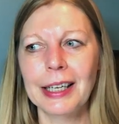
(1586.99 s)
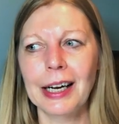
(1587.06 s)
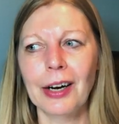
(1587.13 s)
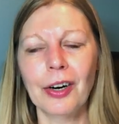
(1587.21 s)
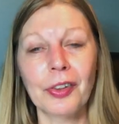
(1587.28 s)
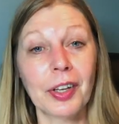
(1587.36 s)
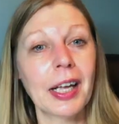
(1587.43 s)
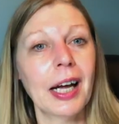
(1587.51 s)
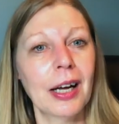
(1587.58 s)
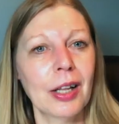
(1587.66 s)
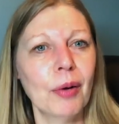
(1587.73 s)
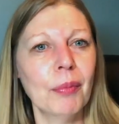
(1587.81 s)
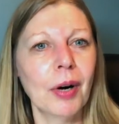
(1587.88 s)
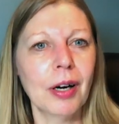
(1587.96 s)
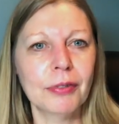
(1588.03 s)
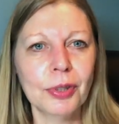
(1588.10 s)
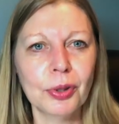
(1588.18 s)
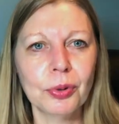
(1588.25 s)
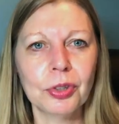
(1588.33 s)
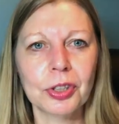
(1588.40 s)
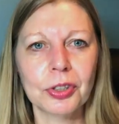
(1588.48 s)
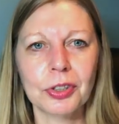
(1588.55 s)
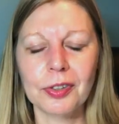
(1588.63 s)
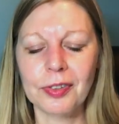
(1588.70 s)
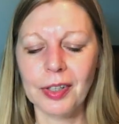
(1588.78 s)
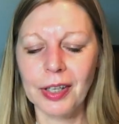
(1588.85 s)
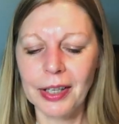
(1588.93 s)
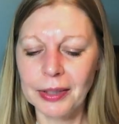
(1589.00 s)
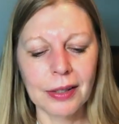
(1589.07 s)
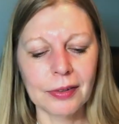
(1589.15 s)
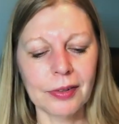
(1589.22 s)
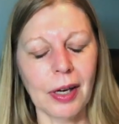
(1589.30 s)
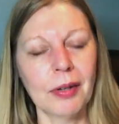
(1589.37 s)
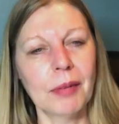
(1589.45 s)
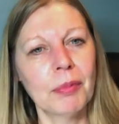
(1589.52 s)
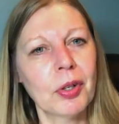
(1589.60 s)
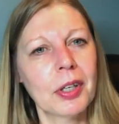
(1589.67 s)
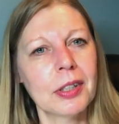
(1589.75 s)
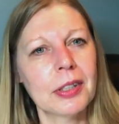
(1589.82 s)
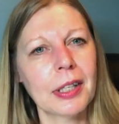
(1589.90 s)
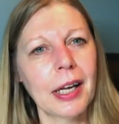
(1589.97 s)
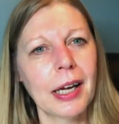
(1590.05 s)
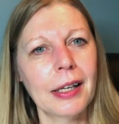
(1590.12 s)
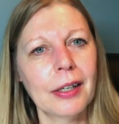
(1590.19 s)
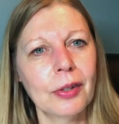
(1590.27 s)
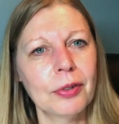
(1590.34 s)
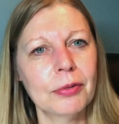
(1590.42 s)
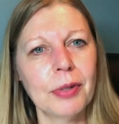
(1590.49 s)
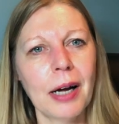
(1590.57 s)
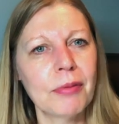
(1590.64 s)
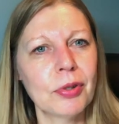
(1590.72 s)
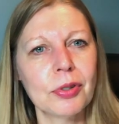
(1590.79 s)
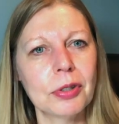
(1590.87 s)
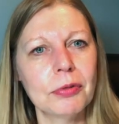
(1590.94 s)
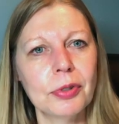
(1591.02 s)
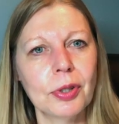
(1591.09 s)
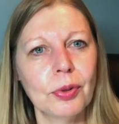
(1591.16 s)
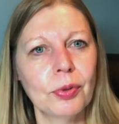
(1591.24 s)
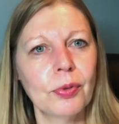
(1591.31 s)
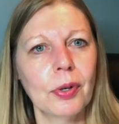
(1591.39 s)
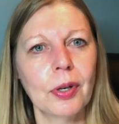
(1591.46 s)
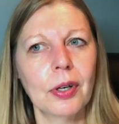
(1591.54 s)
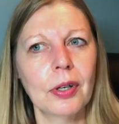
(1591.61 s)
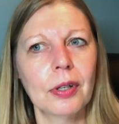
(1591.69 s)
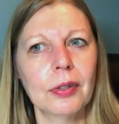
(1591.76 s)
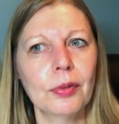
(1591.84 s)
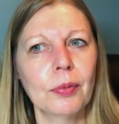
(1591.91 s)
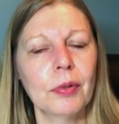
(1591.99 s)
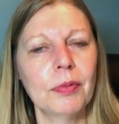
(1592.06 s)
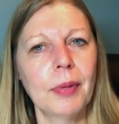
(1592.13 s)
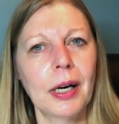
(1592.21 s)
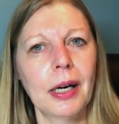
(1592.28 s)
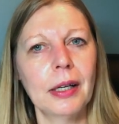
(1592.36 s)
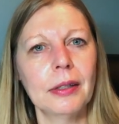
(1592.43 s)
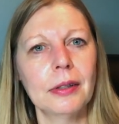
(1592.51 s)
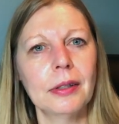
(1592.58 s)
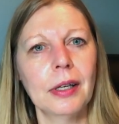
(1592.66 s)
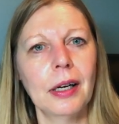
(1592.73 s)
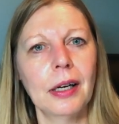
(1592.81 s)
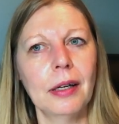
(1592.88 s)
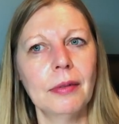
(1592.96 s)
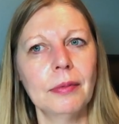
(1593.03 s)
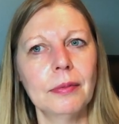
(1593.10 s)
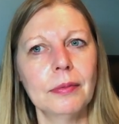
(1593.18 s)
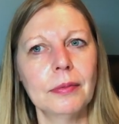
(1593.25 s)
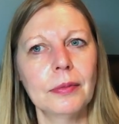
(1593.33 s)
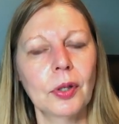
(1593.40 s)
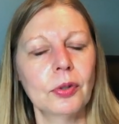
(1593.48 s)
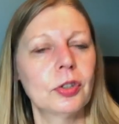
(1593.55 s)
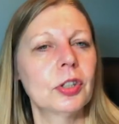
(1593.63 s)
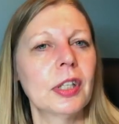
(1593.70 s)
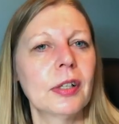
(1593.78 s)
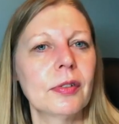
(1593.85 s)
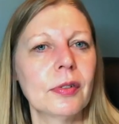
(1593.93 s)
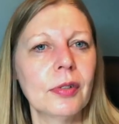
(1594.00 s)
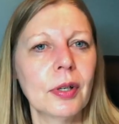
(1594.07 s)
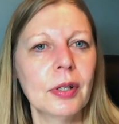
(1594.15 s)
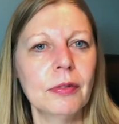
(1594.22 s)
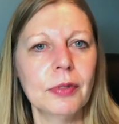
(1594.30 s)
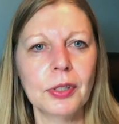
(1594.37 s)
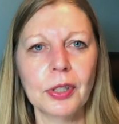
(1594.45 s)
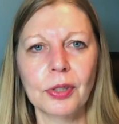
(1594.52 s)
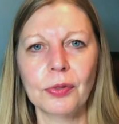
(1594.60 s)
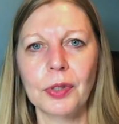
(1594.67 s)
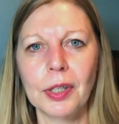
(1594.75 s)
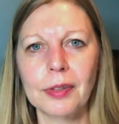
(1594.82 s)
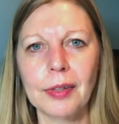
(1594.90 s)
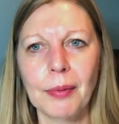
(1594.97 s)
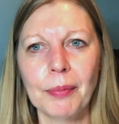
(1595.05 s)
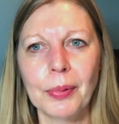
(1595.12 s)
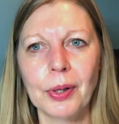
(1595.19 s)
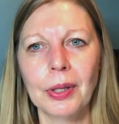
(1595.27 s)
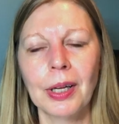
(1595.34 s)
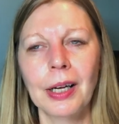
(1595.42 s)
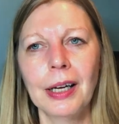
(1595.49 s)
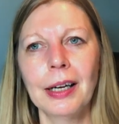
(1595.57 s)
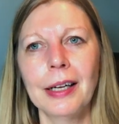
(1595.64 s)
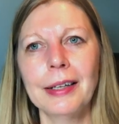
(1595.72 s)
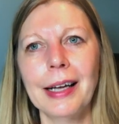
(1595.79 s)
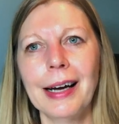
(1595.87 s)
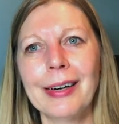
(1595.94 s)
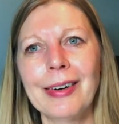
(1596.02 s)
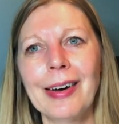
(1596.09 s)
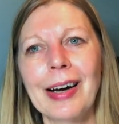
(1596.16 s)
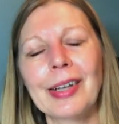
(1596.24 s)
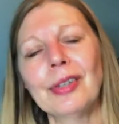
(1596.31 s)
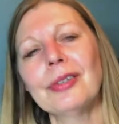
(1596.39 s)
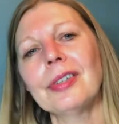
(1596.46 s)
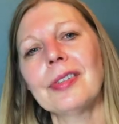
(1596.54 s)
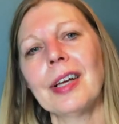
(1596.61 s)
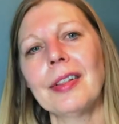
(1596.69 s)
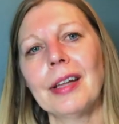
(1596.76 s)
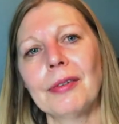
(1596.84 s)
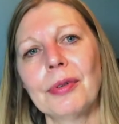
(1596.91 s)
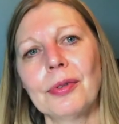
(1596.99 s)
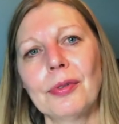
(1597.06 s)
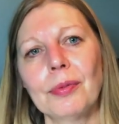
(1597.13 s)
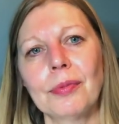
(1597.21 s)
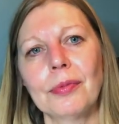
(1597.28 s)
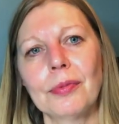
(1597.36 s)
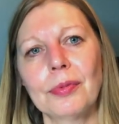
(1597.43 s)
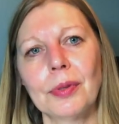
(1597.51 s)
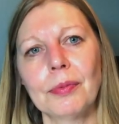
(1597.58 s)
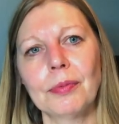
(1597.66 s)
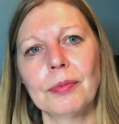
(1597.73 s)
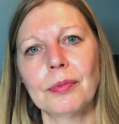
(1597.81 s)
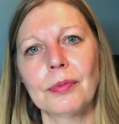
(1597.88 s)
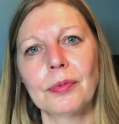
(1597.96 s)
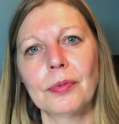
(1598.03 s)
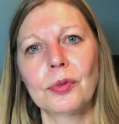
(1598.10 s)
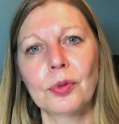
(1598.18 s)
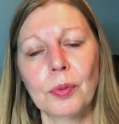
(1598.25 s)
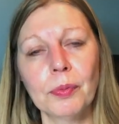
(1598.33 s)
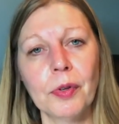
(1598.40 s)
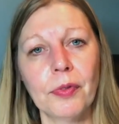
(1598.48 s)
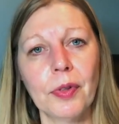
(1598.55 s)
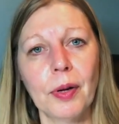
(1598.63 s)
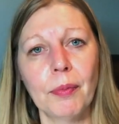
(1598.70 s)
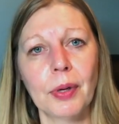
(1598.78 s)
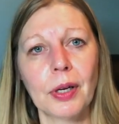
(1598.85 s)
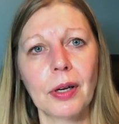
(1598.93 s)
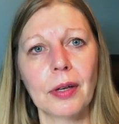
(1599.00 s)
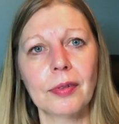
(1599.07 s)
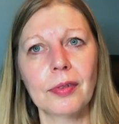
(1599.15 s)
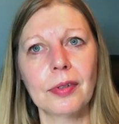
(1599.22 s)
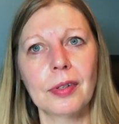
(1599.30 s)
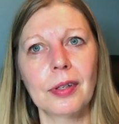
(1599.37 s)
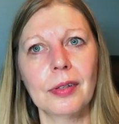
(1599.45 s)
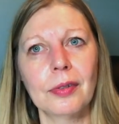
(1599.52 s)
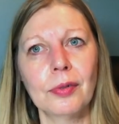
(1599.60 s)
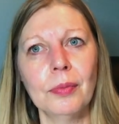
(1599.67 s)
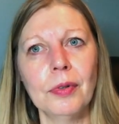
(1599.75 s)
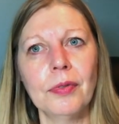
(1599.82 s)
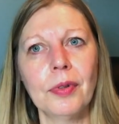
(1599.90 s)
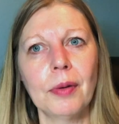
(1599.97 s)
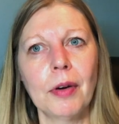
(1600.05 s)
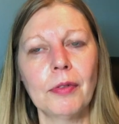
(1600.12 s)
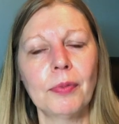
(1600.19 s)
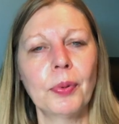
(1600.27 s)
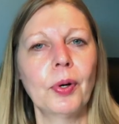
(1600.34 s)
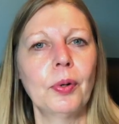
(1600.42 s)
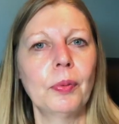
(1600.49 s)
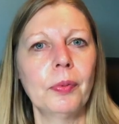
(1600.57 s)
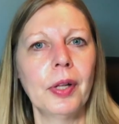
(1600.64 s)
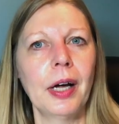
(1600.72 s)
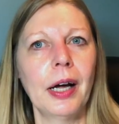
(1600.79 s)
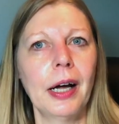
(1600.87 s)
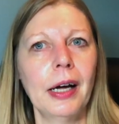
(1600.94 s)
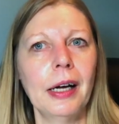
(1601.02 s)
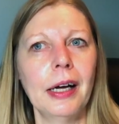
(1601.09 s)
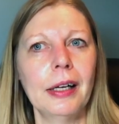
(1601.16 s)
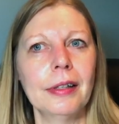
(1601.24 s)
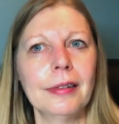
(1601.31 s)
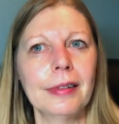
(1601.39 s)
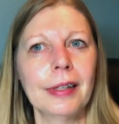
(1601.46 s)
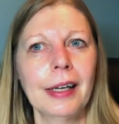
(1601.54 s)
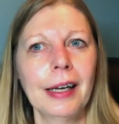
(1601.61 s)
or they get a lot more views, should I say. So, and I'm lucky to get 500 views for some of my 100 days of sewing videos, for example. Now, I can understand that from some of them, because some of them I've put up there as